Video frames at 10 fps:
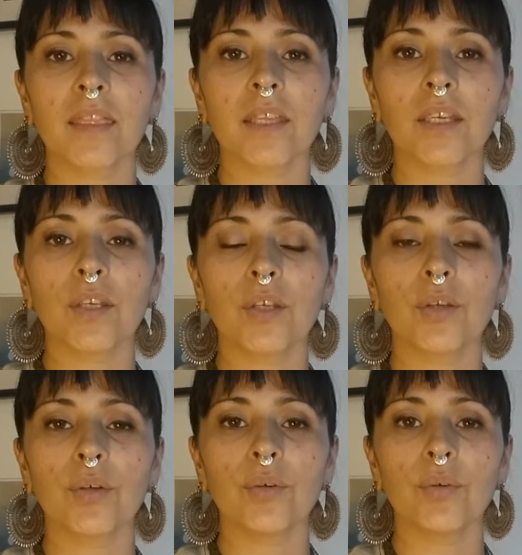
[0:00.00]
Thank
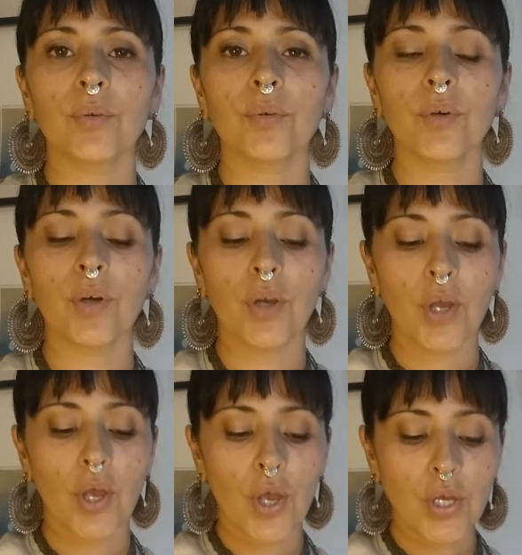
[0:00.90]
you.
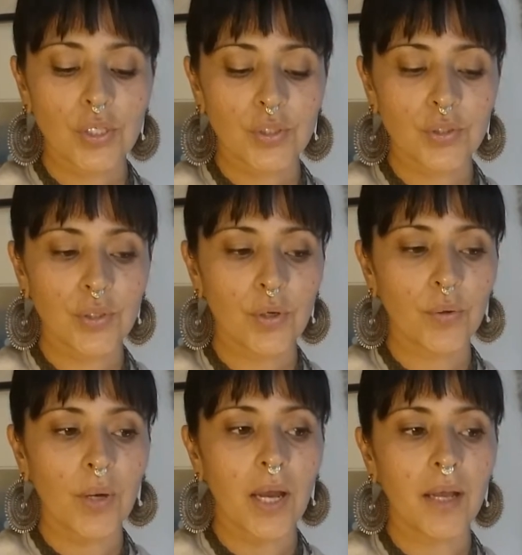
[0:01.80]

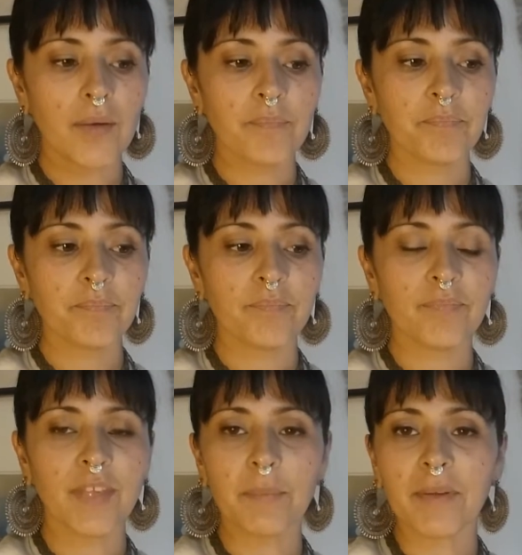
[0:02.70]
So,
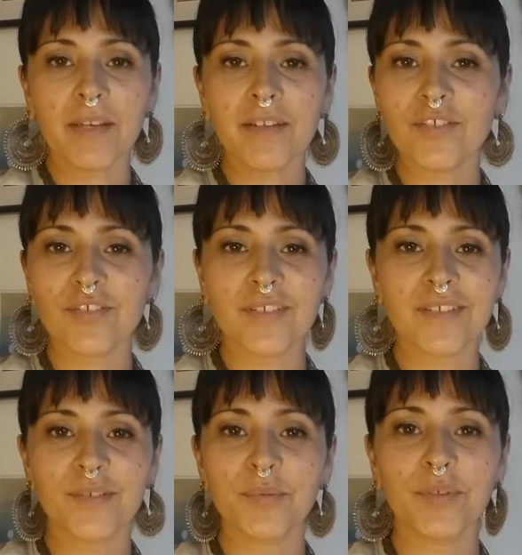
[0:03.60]
Damiana is
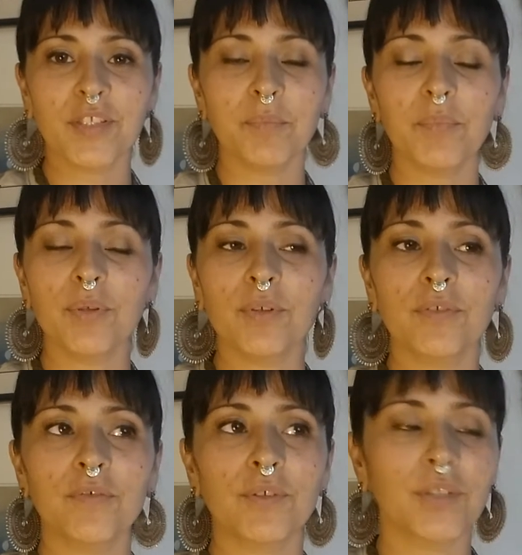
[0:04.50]
just a really
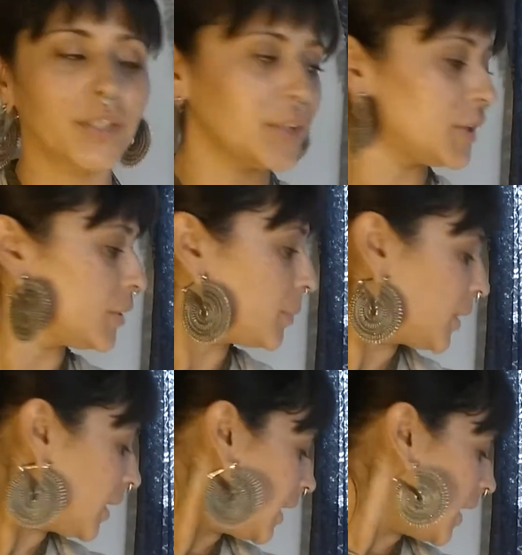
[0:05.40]
beautiful herb.
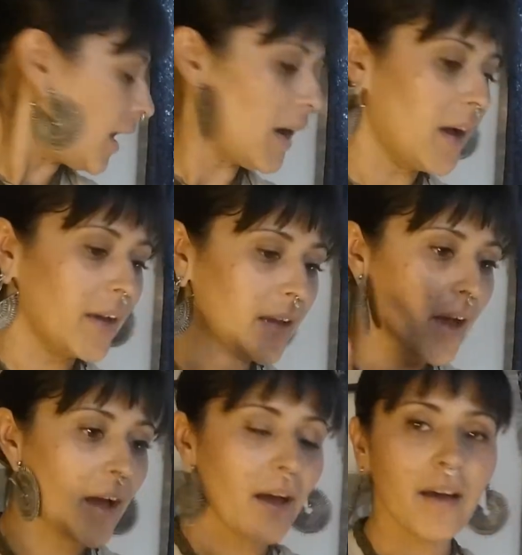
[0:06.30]
I
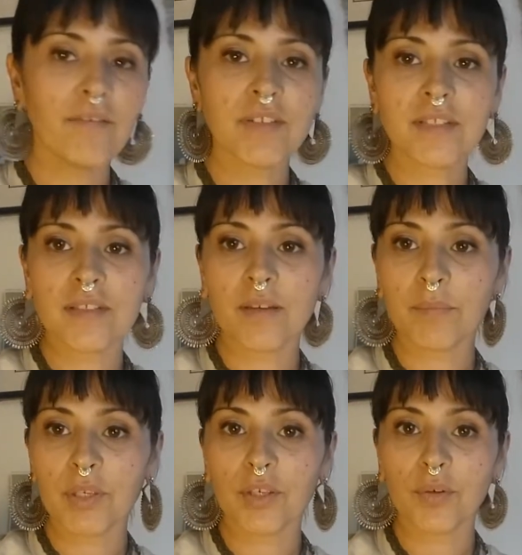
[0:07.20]
have
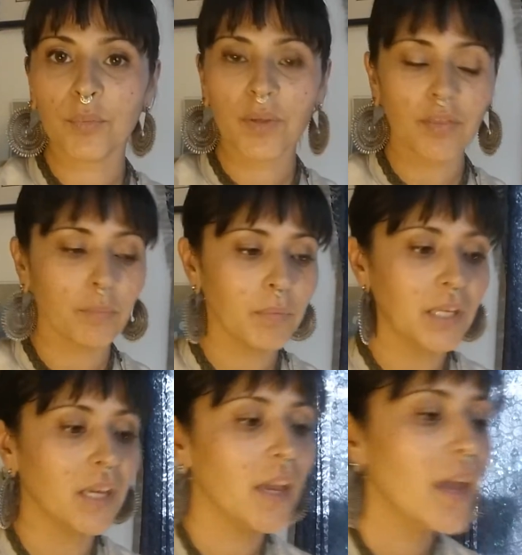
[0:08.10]
some here with
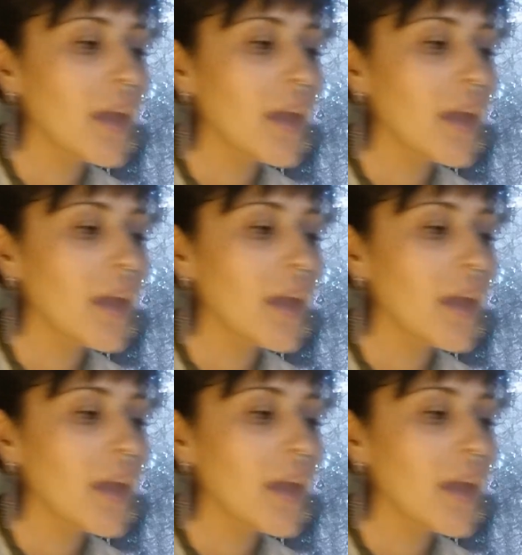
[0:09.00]
me,